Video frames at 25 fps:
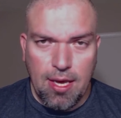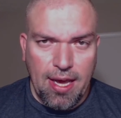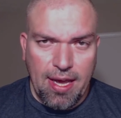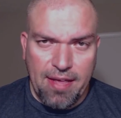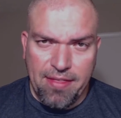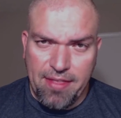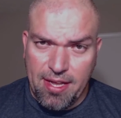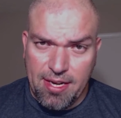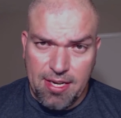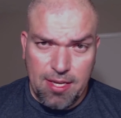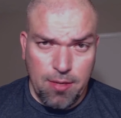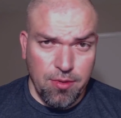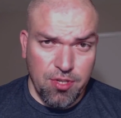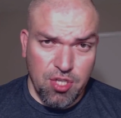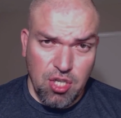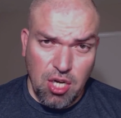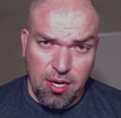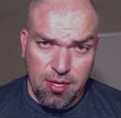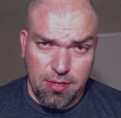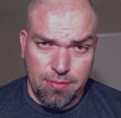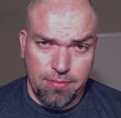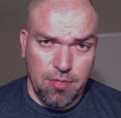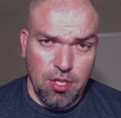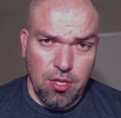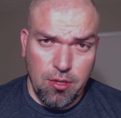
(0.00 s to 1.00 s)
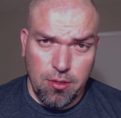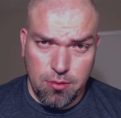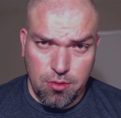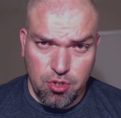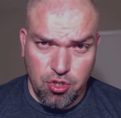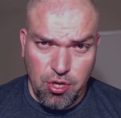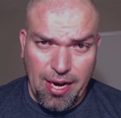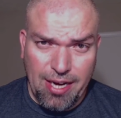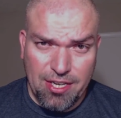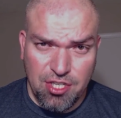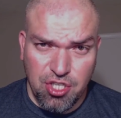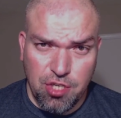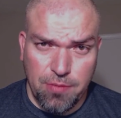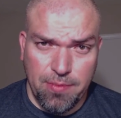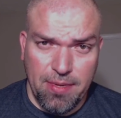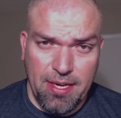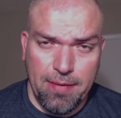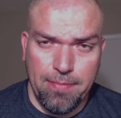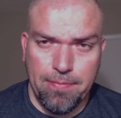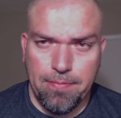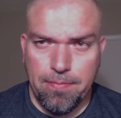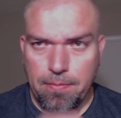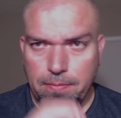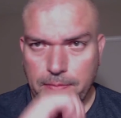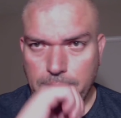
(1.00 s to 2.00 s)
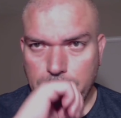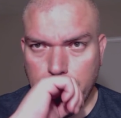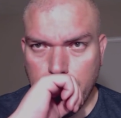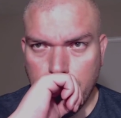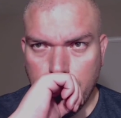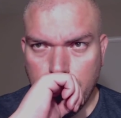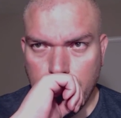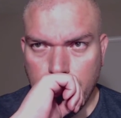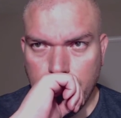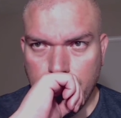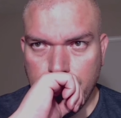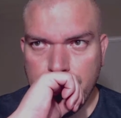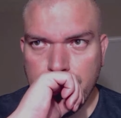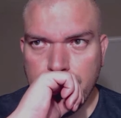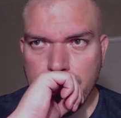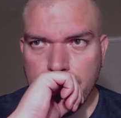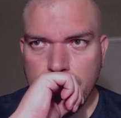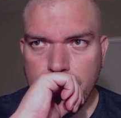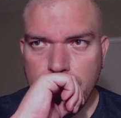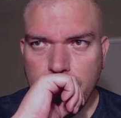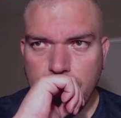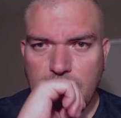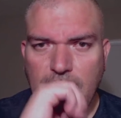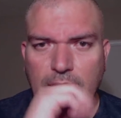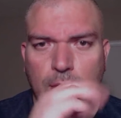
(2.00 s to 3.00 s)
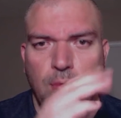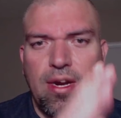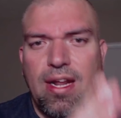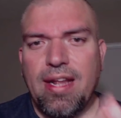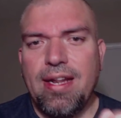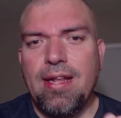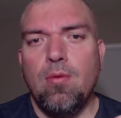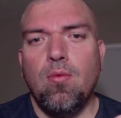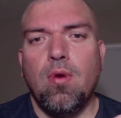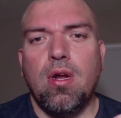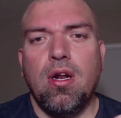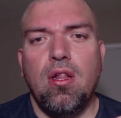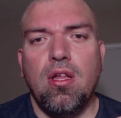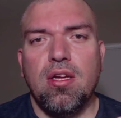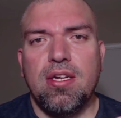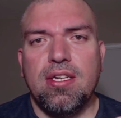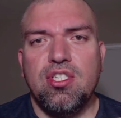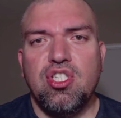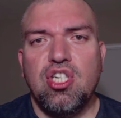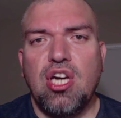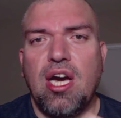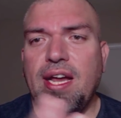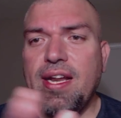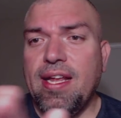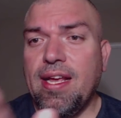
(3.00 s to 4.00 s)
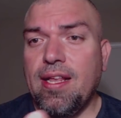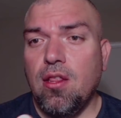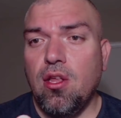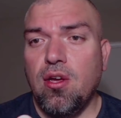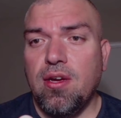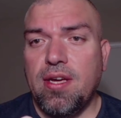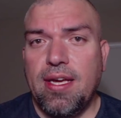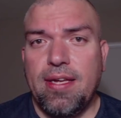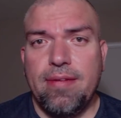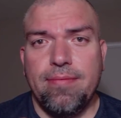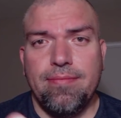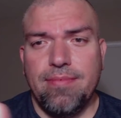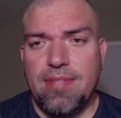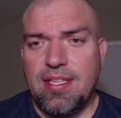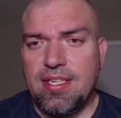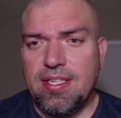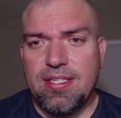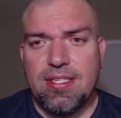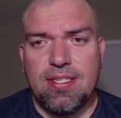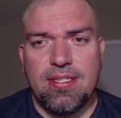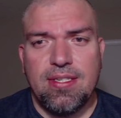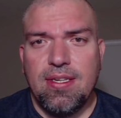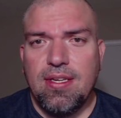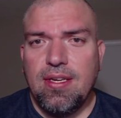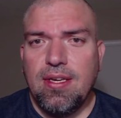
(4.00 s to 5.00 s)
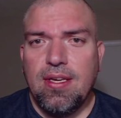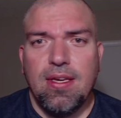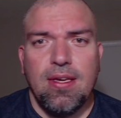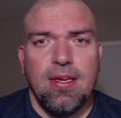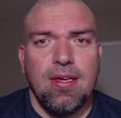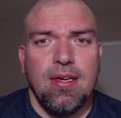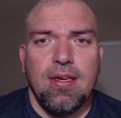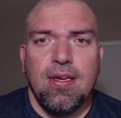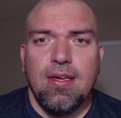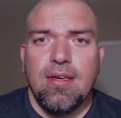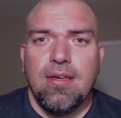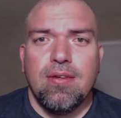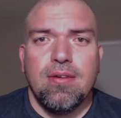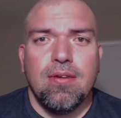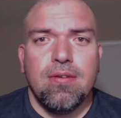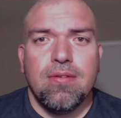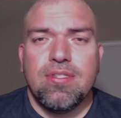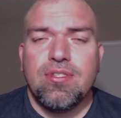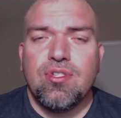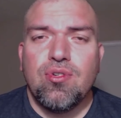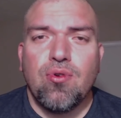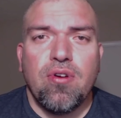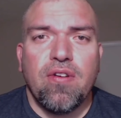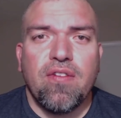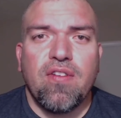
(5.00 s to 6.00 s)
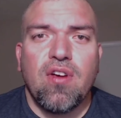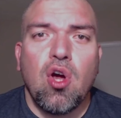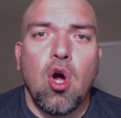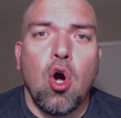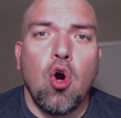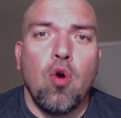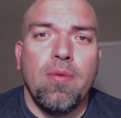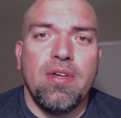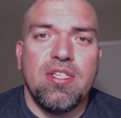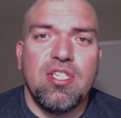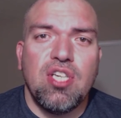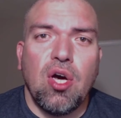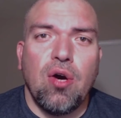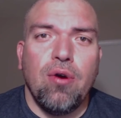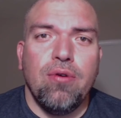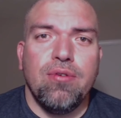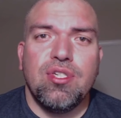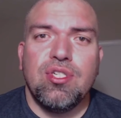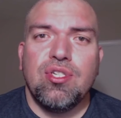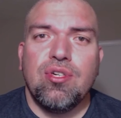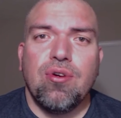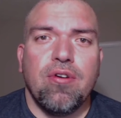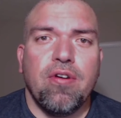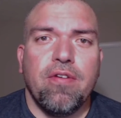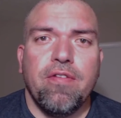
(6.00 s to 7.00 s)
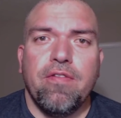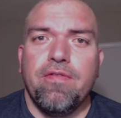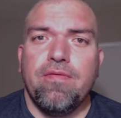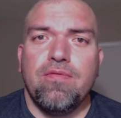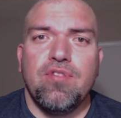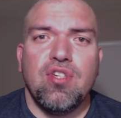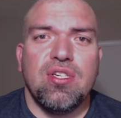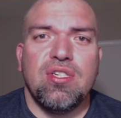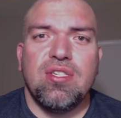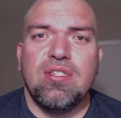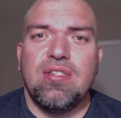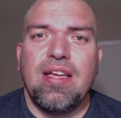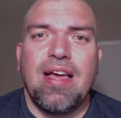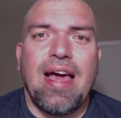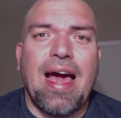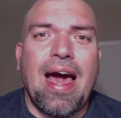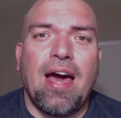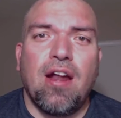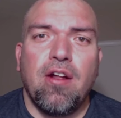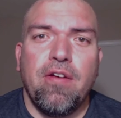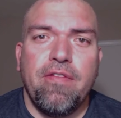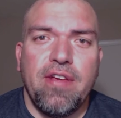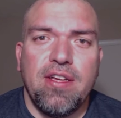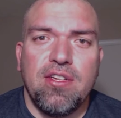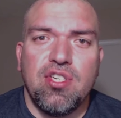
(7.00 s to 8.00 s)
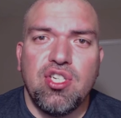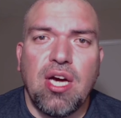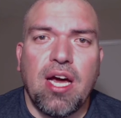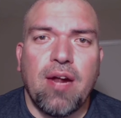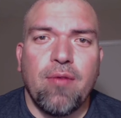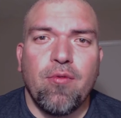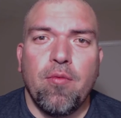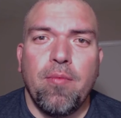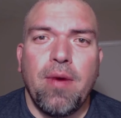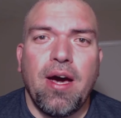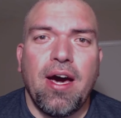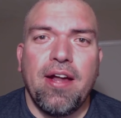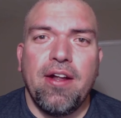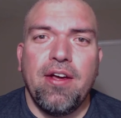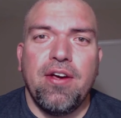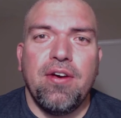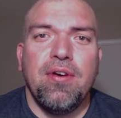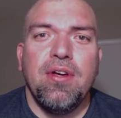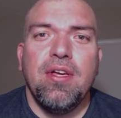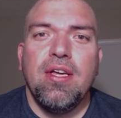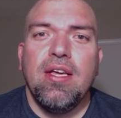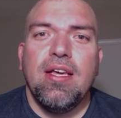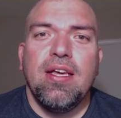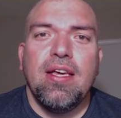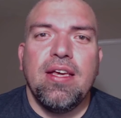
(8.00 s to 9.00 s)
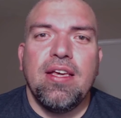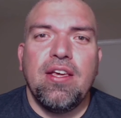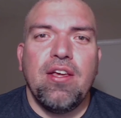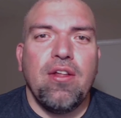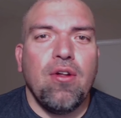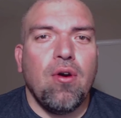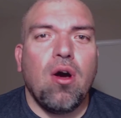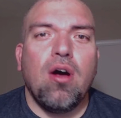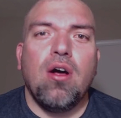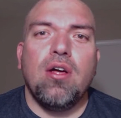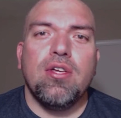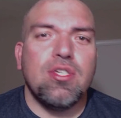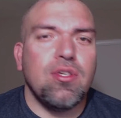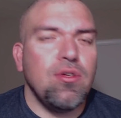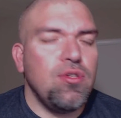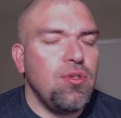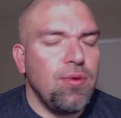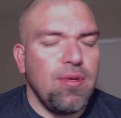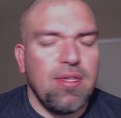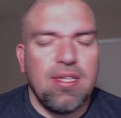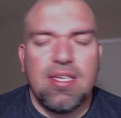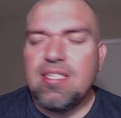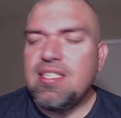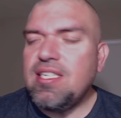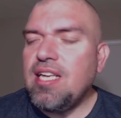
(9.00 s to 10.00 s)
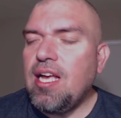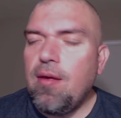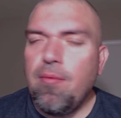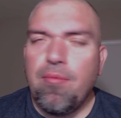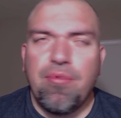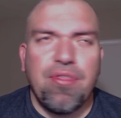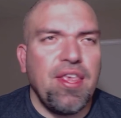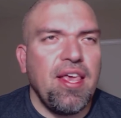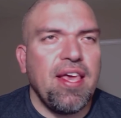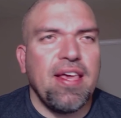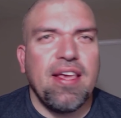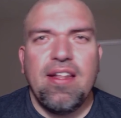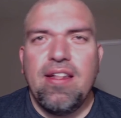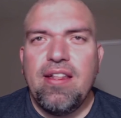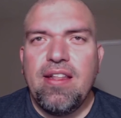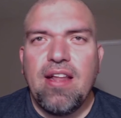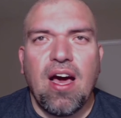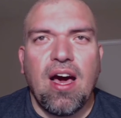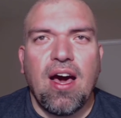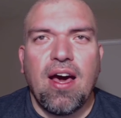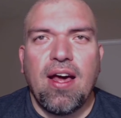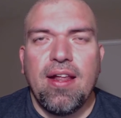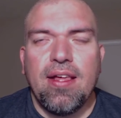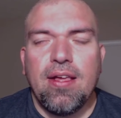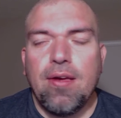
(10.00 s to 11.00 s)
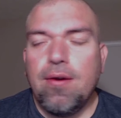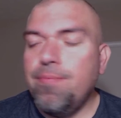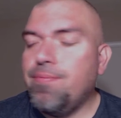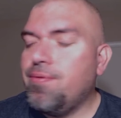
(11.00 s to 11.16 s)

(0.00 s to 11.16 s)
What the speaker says: And then he would talk, you know, trash to me. And when I didn't want to look at Johnny, I'd look at this sort of comatose, sort of just out of it John Romano, you know, also doing the same thing and nodding.